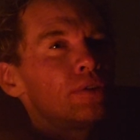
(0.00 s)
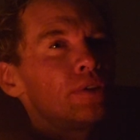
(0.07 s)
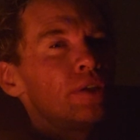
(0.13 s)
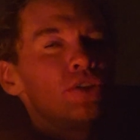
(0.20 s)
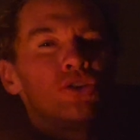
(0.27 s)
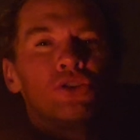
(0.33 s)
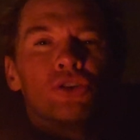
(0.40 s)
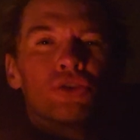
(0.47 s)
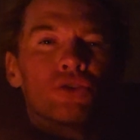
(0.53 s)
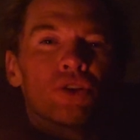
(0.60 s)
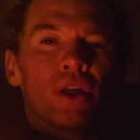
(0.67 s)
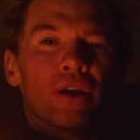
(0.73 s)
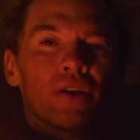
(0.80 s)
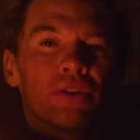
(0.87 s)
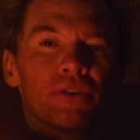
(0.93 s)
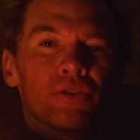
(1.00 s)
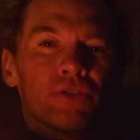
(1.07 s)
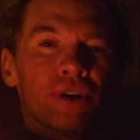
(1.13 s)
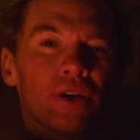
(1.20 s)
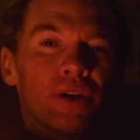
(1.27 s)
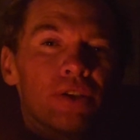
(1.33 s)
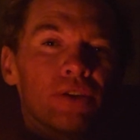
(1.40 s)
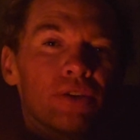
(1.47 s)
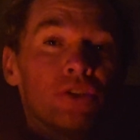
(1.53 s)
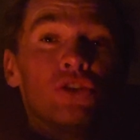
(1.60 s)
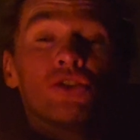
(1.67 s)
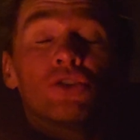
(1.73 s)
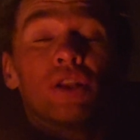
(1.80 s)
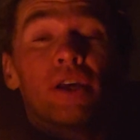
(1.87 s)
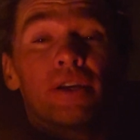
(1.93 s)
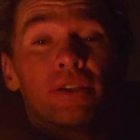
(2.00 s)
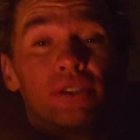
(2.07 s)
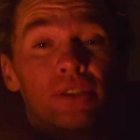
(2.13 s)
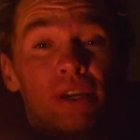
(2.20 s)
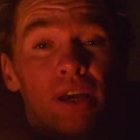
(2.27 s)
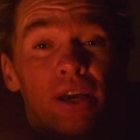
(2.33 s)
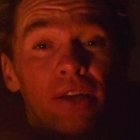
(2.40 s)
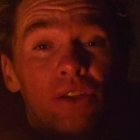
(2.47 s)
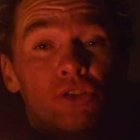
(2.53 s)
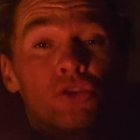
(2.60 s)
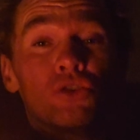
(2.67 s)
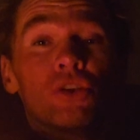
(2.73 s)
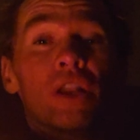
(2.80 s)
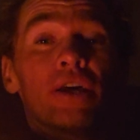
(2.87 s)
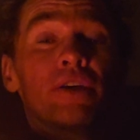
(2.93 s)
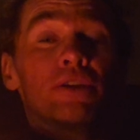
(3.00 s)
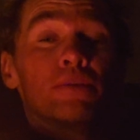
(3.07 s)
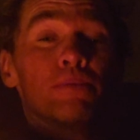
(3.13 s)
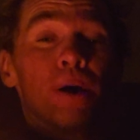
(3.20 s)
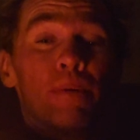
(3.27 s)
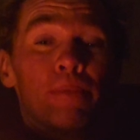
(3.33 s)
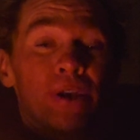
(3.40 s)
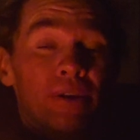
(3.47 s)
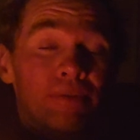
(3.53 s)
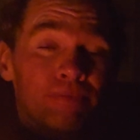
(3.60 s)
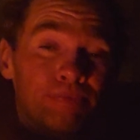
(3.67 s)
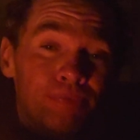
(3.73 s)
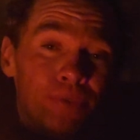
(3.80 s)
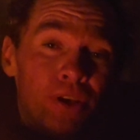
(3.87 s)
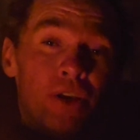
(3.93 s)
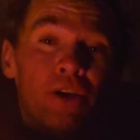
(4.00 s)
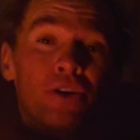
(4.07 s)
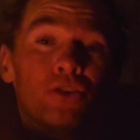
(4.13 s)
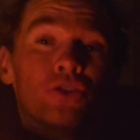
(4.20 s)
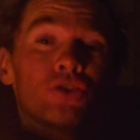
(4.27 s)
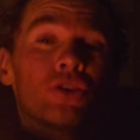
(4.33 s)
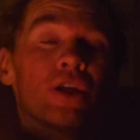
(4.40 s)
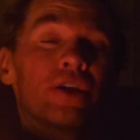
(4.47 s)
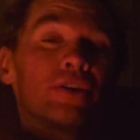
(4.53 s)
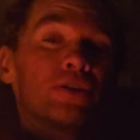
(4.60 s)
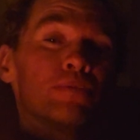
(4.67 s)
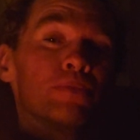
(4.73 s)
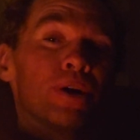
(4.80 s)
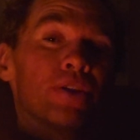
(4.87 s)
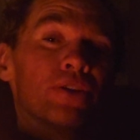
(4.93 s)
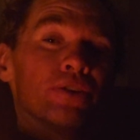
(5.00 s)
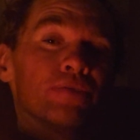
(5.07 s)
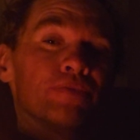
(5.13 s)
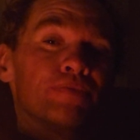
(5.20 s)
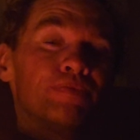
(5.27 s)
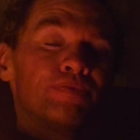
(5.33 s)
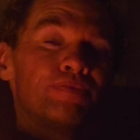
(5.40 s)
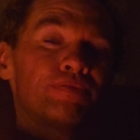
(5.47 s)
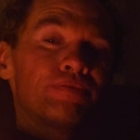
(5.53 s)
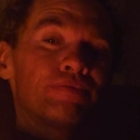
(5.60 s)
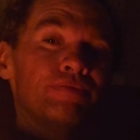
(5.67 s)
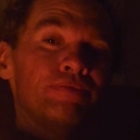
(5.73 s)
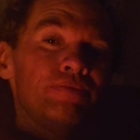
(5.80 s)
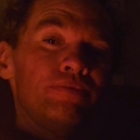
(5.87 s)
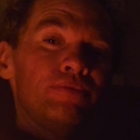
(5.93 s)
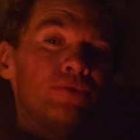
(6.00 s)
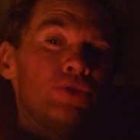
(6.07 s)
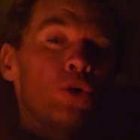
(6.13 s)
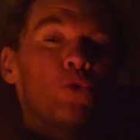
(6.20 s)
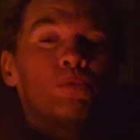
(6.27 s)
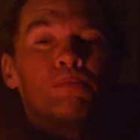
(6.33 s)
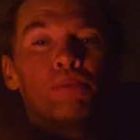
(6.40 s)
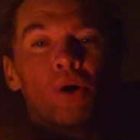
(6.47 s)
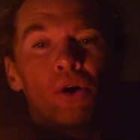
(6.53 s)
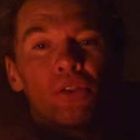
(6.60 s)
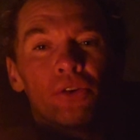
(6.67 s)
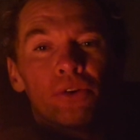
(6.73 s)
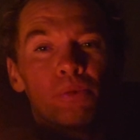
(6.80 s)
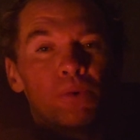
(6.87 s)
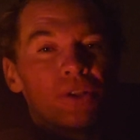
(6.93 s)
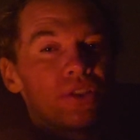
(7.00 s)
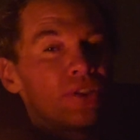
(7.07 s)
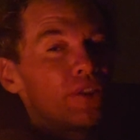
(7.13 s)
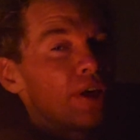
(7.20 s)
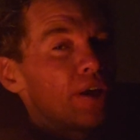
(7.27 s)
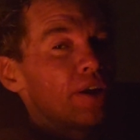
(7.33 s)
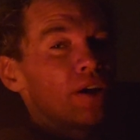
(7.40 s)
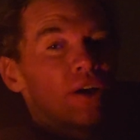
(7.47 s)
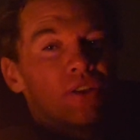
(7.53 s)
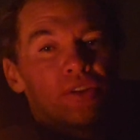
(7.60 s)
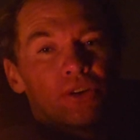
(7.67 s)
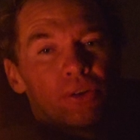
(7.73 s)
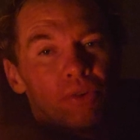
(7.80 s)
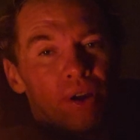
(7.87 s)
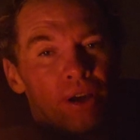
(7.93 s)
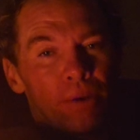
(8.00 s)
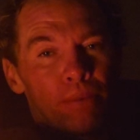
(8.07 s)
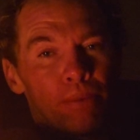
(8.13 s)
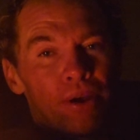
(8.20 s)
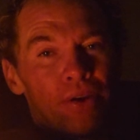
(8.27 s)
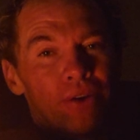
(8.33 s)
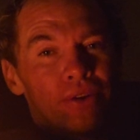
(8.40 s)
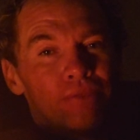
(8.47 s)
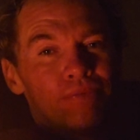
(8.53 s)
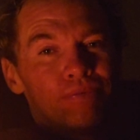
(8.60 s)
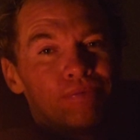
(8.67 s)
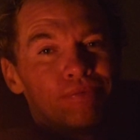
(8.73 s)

He's just like his father. He's just like his dad. He's just like his mummy. Just like his mother. Don't bother with that other grandparent.